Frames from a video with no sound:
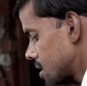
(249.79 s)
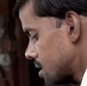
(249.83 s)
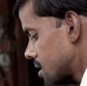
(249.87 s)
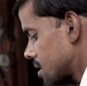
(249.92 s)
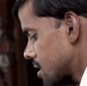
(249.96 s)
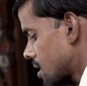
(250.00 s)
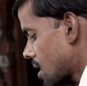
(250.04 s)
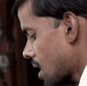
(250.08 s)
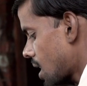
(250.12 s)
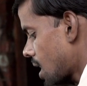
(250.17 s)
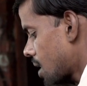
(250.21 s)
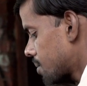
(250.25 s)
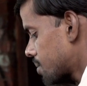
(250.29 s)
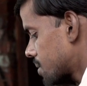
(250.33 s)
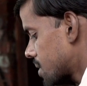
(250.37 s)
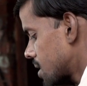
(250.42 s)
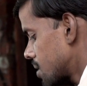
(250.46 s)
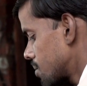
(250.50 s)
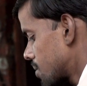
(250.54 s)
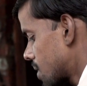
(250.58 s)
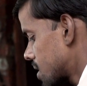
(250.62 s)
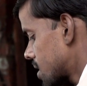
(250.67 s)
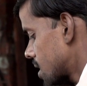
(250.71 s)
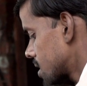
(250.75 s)
So it's a
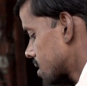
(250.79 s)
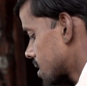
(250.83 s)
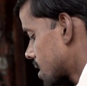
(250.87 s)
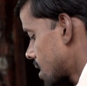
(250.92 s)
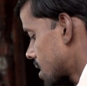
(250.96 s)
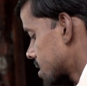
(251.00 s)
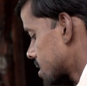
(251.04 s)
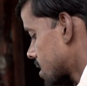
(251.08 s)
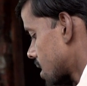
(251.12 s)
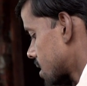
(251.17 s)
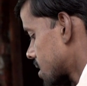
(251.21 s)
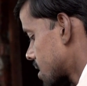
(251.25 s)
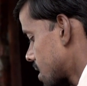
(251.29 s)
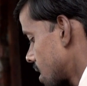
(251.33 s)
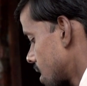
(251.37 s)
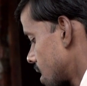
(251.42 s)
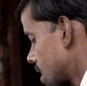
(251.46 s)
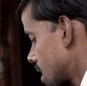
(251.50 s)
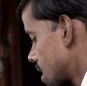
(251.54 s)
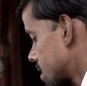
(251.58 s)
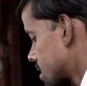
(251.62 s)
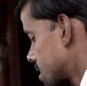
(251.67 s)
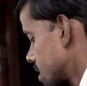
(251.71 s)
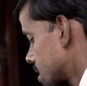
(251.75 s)
letter from the unborn
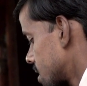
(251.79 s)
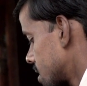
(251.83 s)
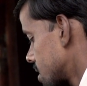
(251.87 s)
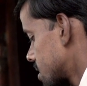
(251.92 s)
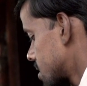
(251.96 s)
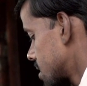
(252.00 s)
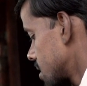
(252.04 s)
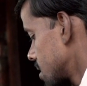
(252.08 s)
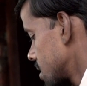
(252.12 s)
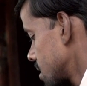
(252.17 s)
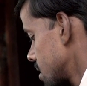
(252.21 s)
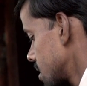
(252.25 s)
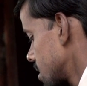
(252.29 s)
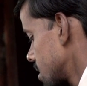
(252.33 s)
child to the father.